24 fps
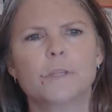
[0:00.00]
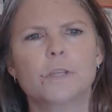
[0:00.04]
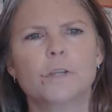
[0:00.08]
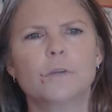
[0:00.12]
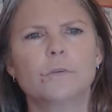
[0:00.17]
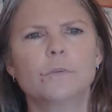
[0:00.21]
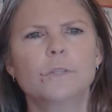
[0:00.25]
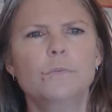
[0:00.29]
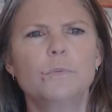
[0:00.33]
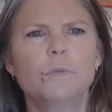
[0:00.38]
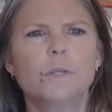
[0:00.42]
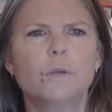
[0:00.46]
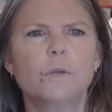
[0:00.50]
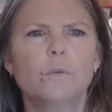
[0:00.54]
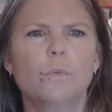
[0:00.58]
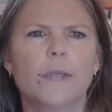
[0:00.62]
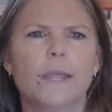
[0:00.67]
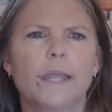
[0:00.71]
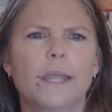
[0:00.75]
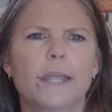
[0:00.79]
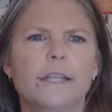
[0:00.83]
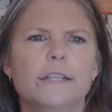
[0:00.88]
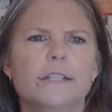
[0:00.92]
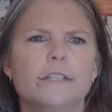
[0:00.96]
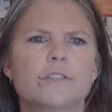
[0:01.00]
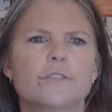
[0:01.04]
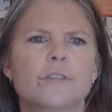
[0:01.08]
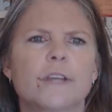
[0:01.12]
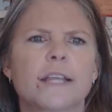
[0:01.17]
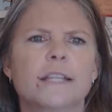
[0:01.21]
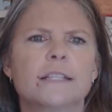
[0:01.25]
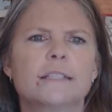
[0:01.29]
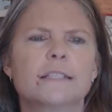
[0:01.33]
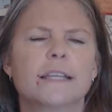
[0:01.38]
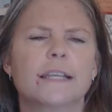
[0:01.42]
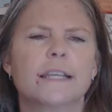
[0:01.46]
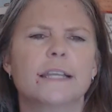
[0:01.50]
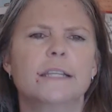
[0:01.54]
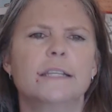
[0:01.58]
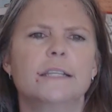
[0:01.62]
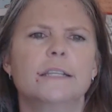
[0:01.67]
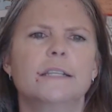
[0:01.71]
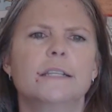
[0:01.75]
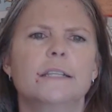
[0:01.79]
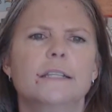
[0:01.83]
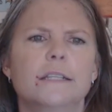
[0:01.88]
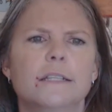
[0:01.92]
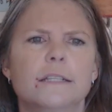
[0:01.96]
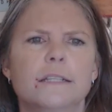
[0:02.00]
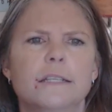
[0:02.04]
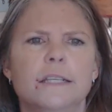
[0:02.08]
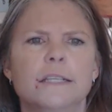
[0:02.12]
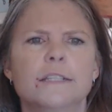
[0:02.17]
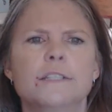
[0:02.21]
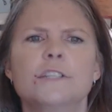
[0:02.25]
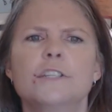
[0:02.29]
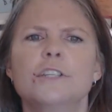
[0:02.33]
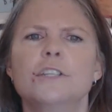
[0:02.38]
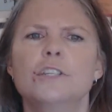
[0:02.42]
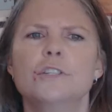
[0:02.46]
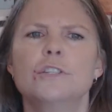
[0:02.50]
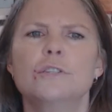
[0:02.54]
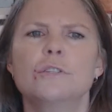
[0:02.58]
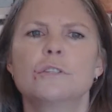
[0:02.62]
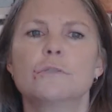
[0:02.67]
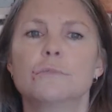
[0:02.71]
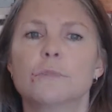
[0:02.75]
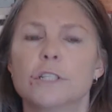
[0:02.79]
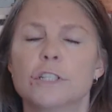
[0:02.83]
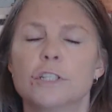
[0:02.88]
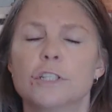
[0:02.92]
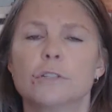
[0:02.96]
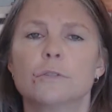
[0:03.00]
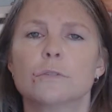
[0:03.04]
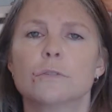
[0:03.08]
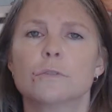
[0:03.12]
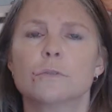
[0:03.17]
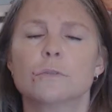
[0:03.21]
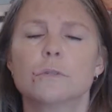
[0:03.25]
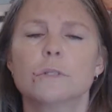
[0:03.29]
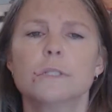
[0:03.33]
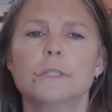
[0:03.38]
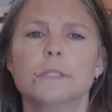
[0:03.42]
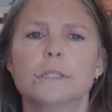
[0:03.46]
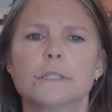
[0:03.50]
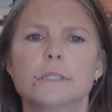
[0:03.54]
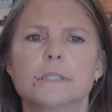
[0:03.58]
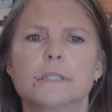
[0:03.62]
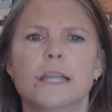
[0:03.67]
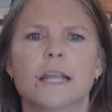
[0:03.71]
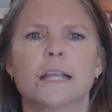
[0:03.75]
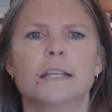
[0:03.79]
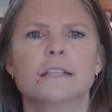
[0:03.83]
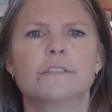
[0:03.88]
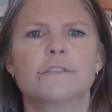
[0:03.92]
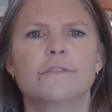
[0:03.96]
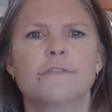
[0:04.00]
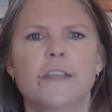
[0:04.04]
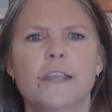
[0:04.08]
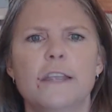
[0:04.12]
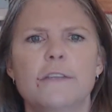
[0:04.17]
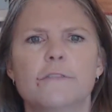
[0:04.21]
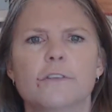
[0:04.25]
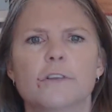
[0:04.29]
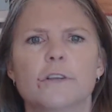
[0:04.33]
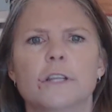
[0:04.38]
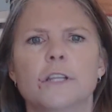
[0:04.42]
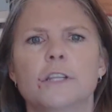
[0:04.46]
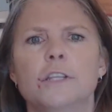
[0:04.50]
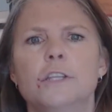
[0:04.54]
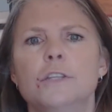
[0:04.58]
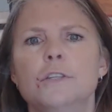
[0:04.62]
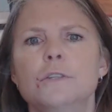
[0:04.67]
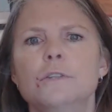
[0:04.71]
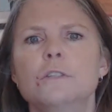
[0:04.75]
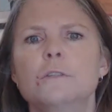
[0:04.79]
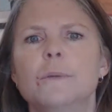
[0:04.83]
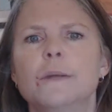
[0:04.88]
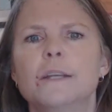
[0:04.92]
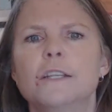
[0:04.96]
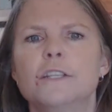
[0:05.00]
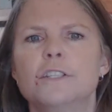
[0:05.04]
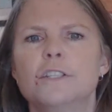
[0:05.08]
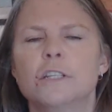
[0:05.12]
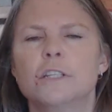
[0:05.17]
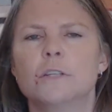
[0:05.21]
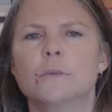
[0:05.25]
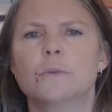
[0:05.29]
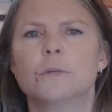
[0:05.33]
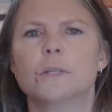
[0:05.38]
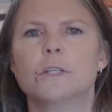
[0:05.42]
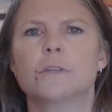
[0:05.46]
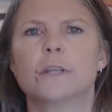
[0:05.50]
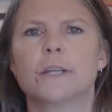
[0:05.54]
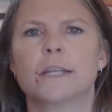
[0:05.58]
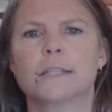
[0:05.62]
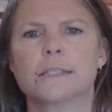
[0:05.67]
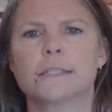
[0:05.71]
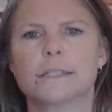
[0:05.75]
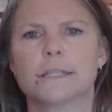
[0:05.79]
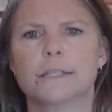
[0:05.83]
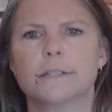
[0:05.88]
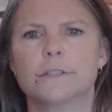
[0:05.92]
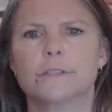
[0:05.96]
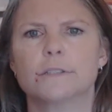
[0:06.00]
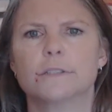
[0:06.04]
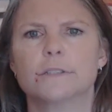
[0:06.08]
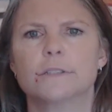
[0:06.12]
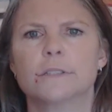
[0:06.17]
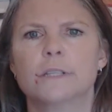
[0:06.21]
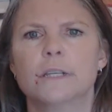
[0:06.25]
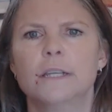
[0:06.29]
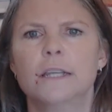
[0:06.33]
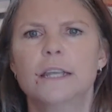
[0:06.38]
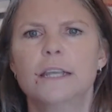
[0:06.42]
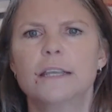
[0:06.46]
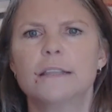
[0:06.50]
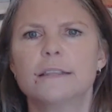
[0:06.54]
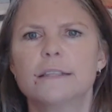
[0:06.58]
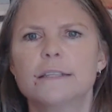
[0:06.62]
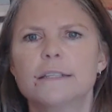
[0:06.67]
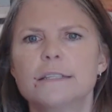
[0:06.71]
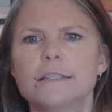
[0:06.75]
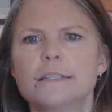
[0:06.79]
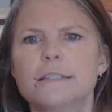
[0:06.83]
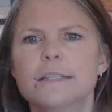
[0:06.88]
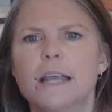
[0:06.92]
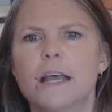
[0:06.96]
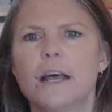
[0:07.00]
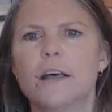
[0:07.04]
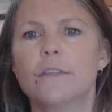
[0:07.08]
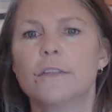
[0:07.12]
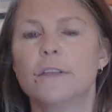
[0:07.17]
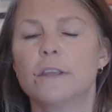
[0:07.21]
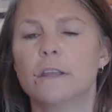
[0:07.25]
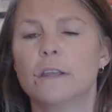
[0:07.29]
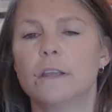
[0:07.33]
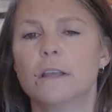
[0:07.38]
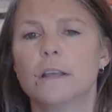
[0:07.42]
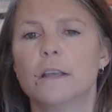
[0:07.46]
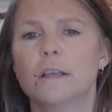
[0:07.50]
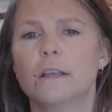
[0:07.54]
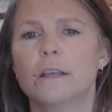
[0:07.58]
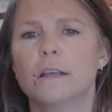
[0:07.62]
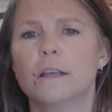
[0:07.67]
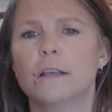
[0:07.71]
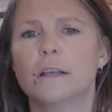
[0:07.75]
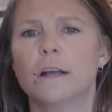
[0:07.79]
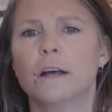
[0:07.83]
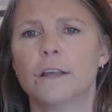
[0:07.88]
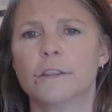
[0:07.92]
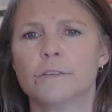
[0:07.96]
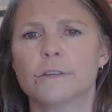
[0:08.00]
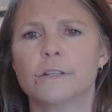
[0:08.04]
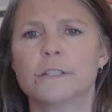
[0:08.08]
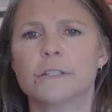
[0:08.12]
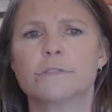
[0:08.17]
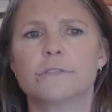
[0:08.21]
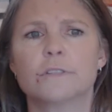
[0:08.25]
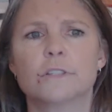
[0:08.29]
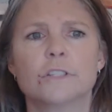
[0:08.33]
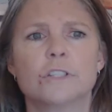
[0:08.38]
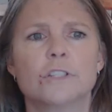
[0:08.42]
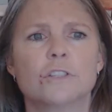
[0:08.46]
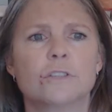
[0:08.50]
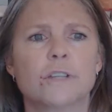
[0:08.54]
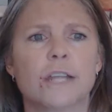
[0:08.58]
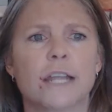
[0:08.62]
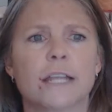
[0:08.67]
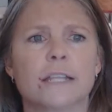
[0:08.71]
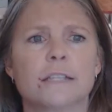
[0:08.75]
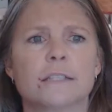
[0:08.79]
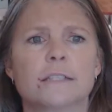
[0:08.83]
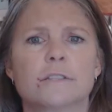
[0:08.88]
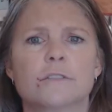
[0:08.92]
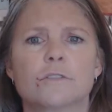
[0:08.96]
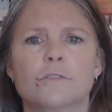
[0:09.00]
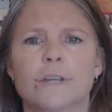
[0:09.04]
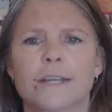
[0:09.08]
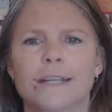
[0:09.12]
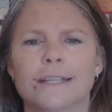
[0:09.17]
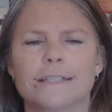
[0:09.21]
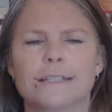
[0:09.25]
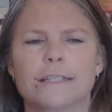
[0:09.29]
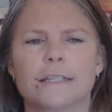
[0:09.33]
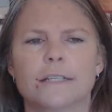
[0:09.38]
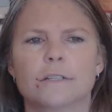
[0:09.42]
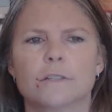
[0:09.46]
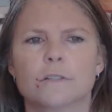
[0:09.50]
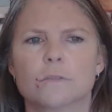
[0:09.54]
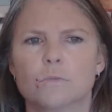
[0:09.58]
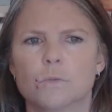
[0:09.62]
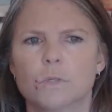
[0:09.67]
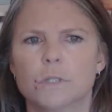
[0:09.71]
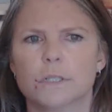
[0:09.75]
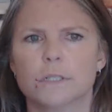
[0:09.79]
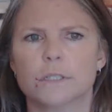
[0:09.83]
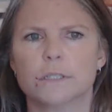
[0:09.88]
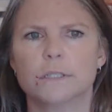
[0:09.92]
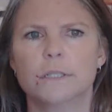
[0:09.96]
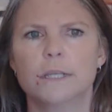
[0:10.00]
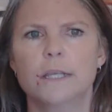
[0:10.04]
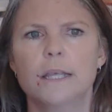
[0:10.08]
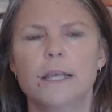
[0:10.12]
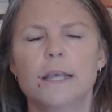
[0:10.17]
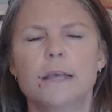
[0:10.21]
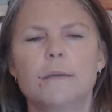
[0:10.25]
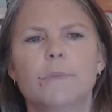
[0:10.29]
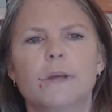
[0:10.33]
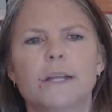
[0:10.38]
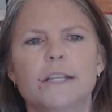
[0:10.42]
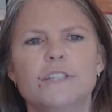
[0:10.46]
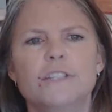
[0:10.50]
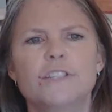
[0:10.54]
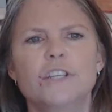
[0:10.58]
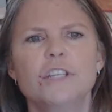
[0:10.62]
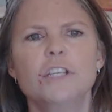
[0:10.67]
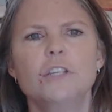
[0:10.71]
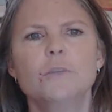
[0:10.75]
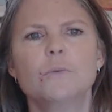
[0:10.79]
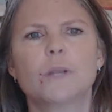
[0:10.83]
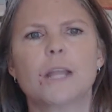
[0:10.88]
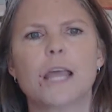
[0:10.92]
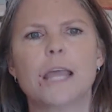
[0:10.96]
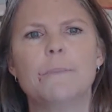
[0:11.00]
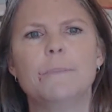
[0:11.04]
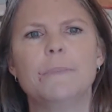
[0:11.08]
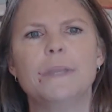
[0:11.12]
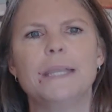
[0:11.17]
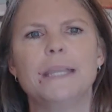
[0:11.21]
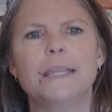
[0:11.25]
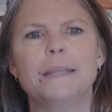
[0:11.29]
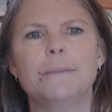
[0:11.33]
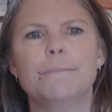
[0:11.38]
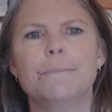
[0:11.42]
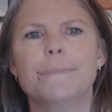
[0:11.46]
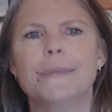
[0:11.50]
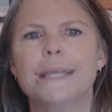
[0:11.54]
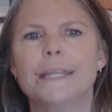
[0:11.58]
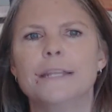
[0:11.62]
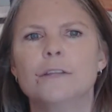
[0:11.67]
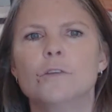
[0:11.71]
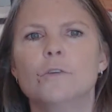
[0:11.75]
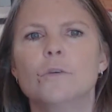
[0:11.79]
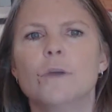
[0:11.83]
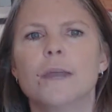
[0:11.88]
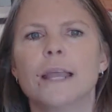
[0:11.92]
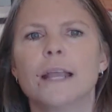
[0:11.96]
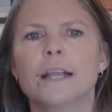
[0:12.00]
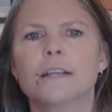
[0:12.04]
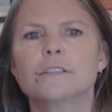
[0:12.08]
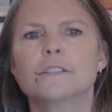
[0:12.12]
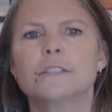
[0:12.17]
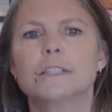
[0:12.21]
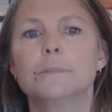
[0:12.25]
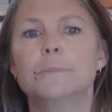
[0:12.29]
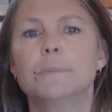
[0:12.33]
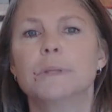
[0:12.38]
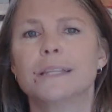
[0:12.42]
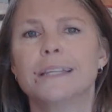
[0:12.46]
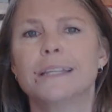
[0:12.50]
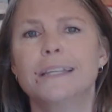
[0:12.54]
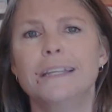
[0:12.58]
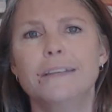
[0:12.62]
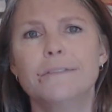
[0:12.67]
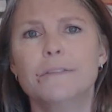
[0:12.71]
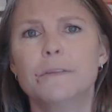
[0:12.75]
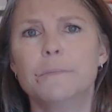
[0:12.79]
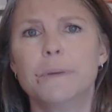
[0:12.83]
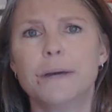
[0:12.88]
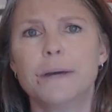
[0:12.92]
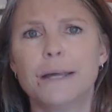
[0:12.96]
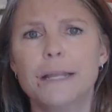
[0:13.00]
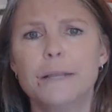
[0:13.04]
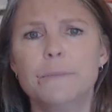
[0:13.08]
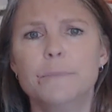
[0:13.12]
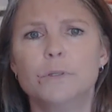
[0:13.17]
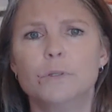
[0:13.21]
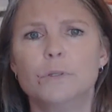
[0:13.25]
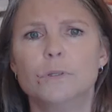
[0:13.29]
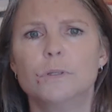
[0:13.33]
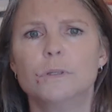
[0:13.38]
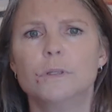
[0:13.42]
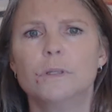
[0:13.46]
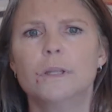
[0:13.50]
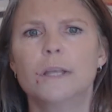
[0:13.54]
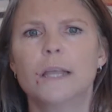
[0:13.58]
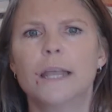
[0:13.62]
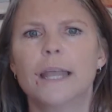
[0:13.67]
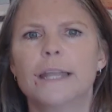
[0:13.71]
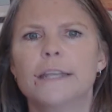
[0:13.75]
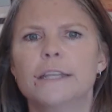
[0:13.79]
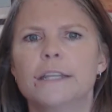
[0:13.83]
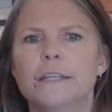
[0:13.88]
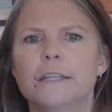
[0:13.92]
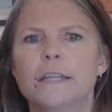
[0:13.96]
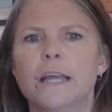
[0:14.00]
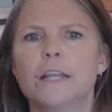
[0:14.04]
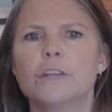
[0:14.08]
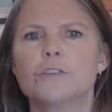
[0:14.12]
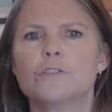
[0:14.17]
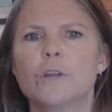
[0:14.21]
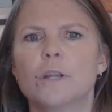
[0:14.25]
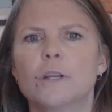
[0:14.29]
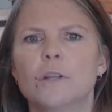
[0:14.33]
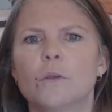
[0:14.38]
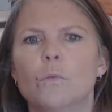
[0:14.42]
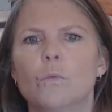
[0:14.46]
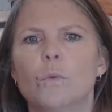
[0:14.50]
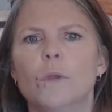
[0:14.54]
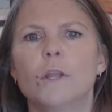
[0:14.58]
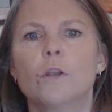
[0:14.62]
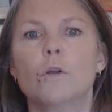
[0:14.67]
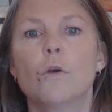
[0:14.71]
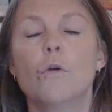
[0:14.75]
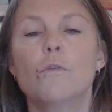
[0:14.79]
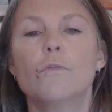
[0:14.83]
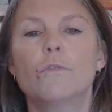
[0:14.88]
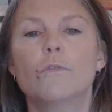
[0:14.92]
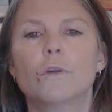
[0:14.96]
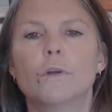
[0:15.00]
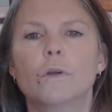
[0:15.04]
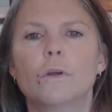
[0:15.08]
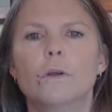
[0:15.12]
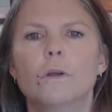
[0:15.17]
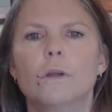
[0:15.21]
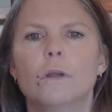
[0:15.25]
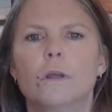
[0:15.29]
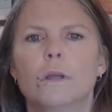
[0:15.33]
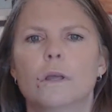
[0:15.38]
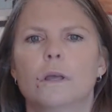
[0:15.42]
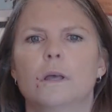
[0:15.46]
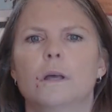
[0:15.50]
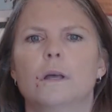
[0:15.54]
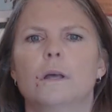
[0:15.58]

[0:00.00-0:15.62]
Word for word: The only real way to translate is to use original sources as favored and used by genuine translators. This is how the authorized version trans translators worked. By genuine, I mean men who actually believed the Bible and did not try to win over,